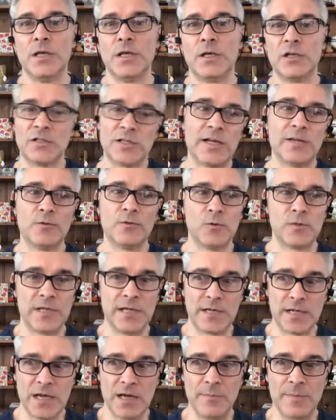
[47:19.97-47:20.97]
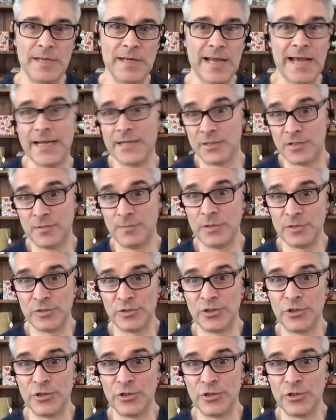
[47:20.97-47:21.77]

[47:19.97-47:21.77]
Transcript: because I thought I'd come in as the most